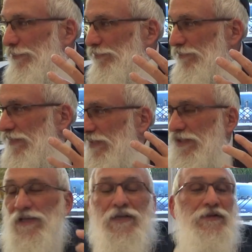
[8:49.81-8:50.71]

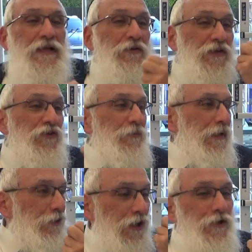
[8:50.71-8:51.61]
Right. Now these
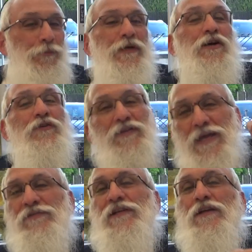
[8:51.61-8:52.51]
malachim, because they
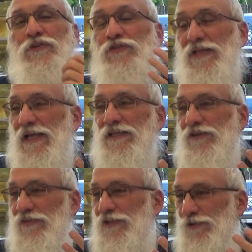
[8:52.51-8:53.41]
have an understanding
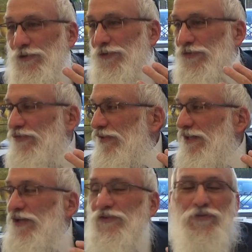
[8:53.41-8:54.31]
of alukus,
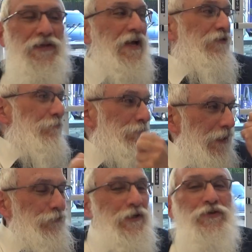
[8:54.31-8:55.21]
so they have a
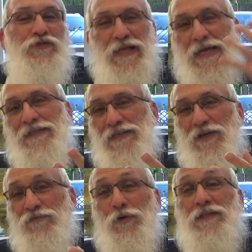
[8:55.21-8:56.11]
better understanding
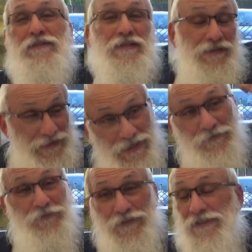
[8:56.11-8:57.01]
of what
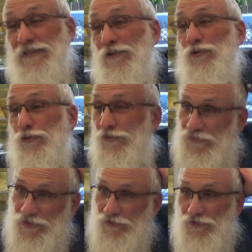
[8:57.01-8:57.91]
infinite
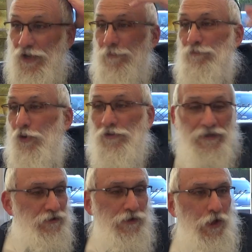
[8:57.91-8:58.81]
alukus is more
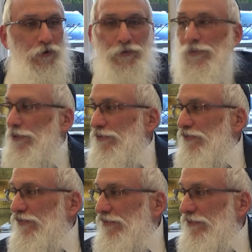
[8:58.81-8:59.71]
than the lower
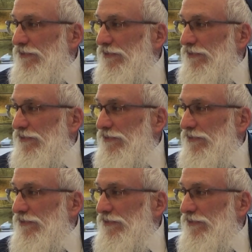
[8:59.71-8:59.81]
worlds.